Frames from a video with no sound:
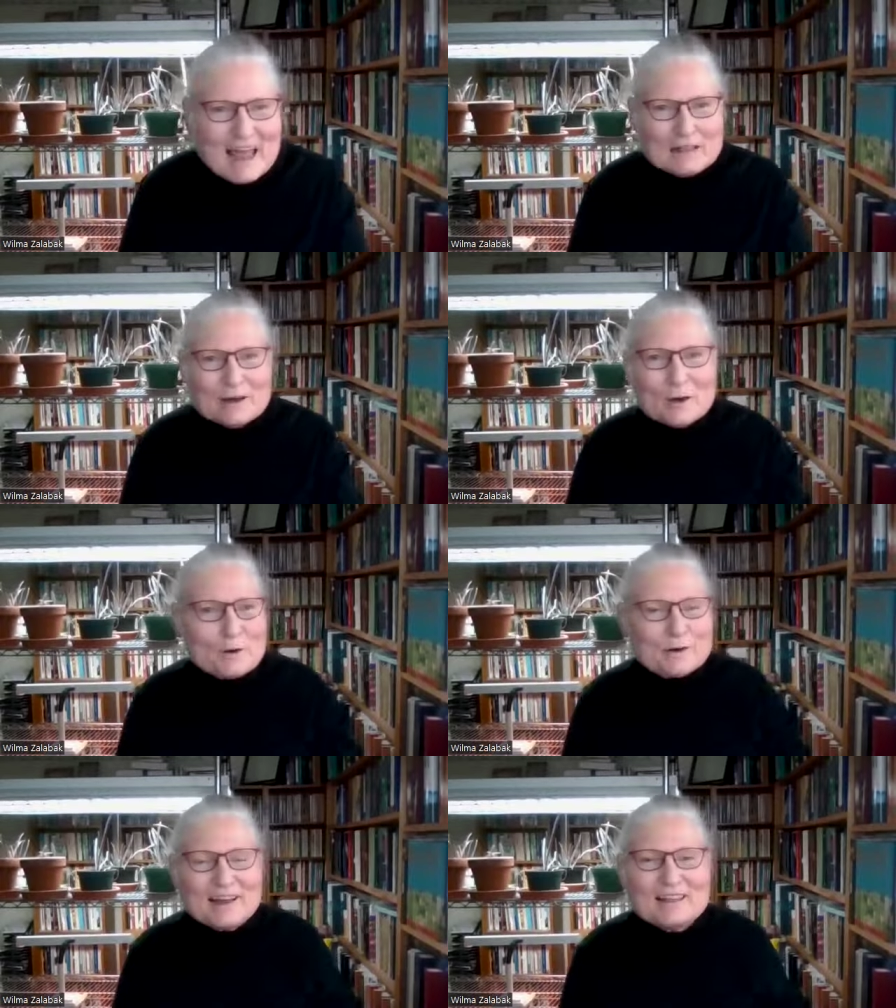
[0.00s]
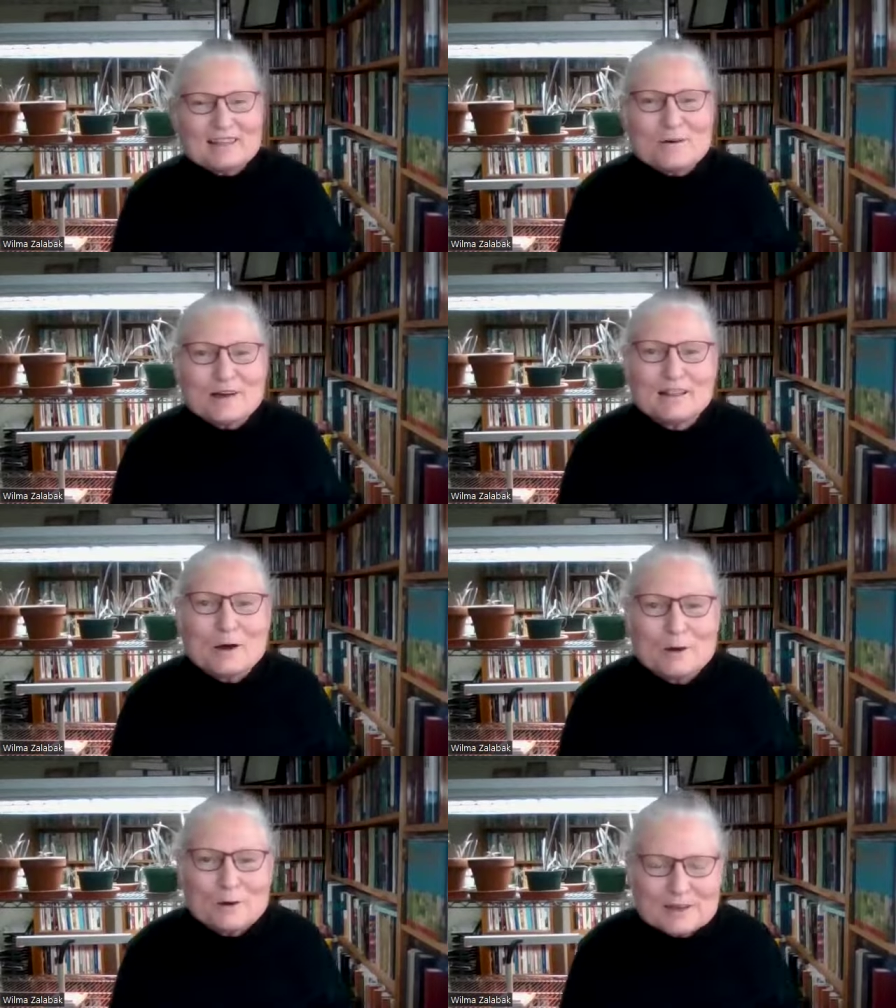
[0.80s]
Hello, hello,
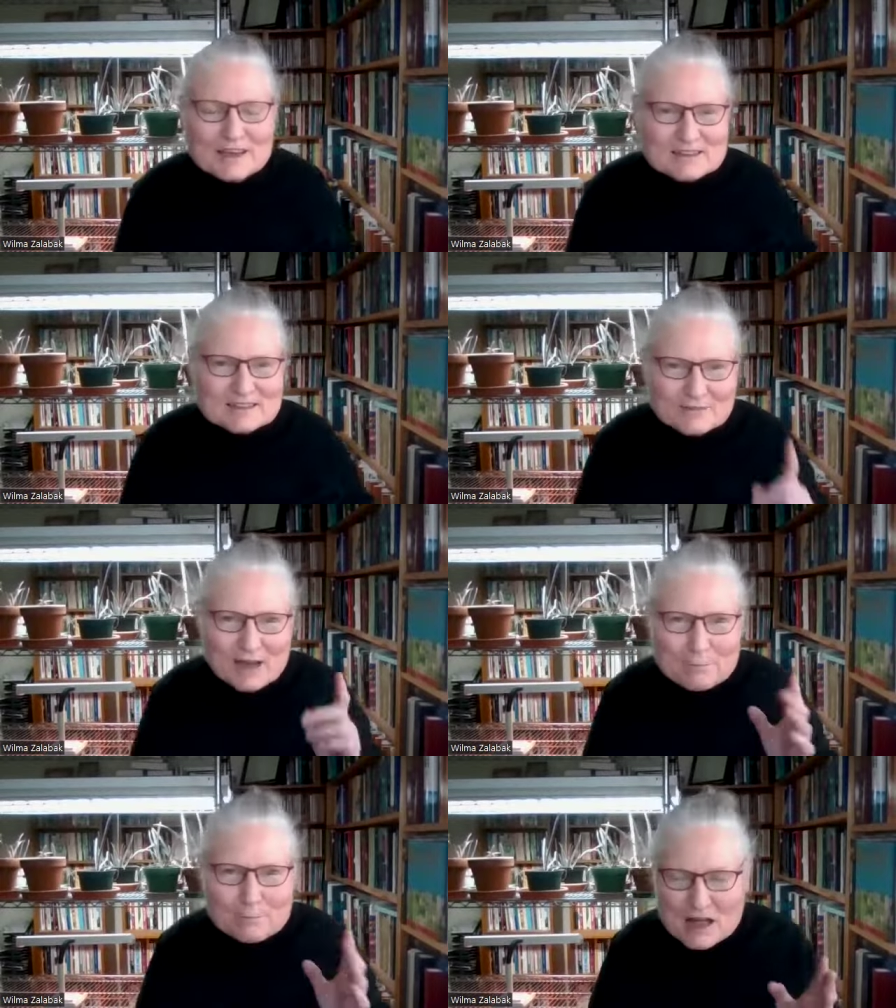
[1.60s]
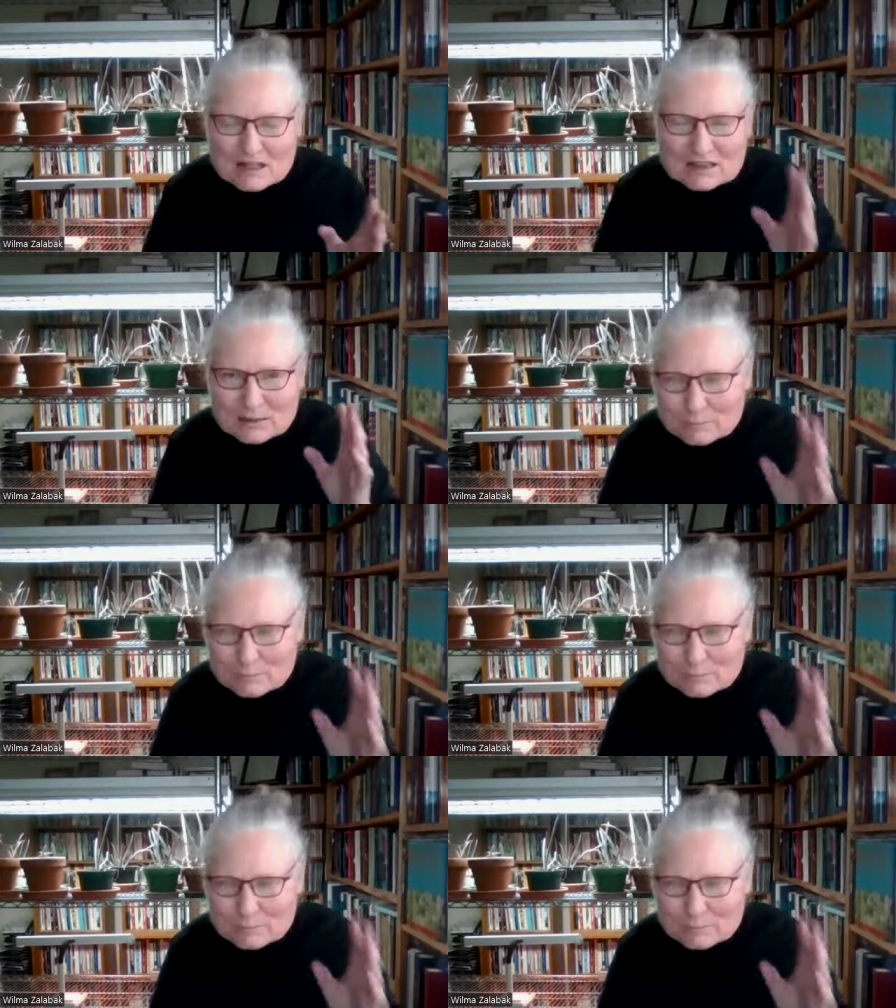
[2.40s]
hello. Yes, I've got pollen